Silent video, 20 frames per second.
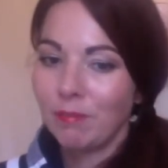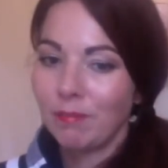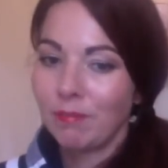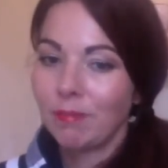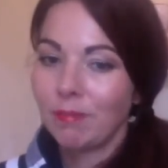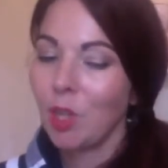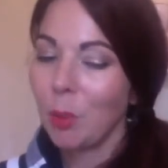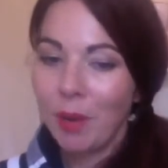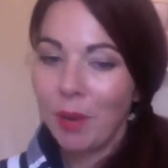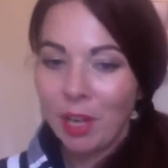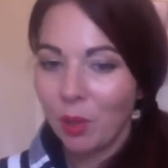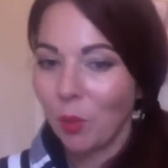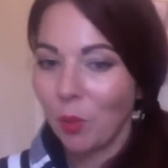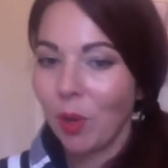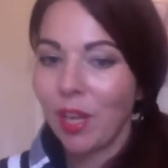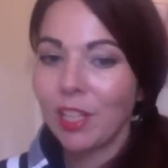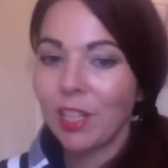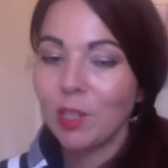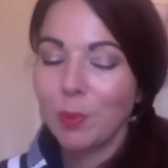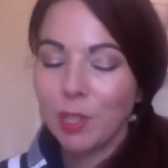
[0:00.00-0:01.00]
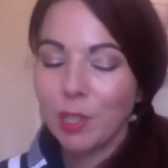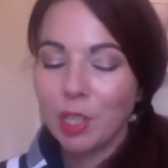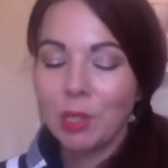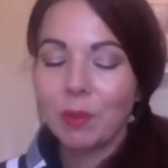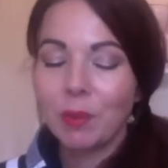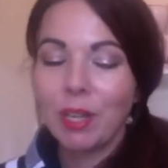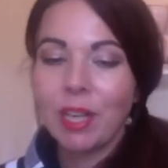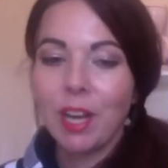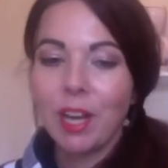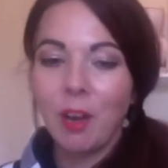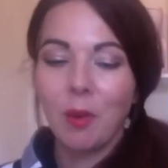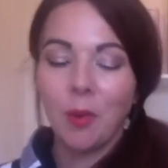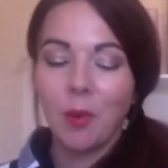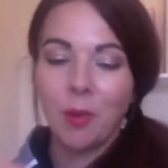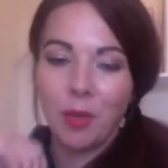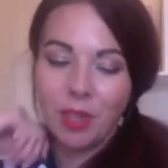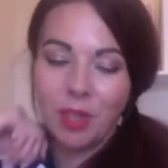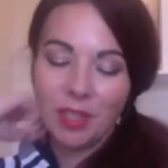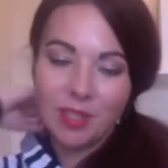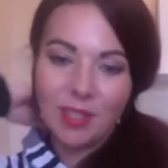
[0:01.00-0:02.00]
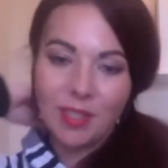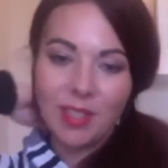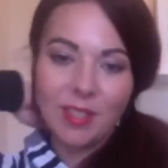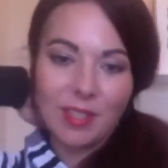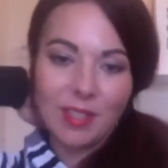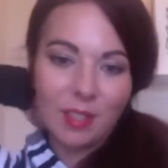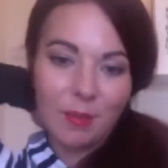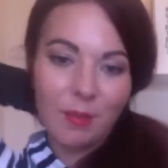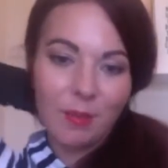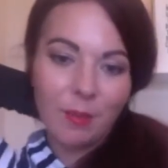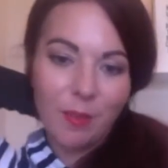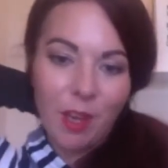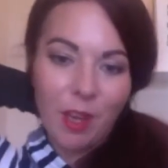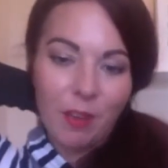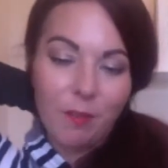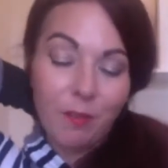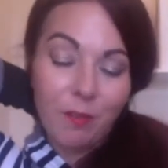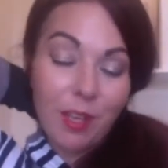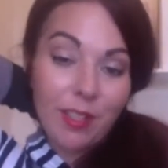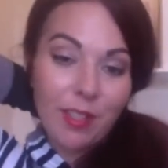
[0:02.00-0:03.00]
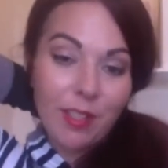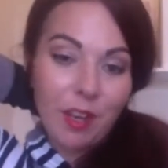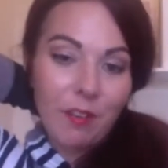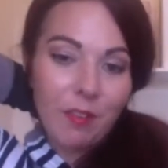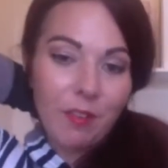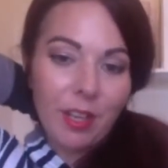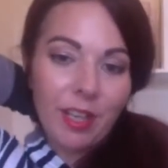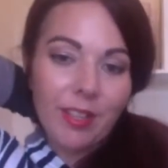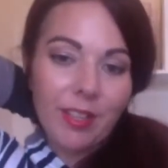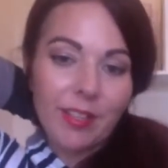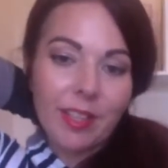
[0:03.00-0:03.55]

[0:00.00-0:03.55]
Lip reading: no matter what, especially right now in the season of face coverings.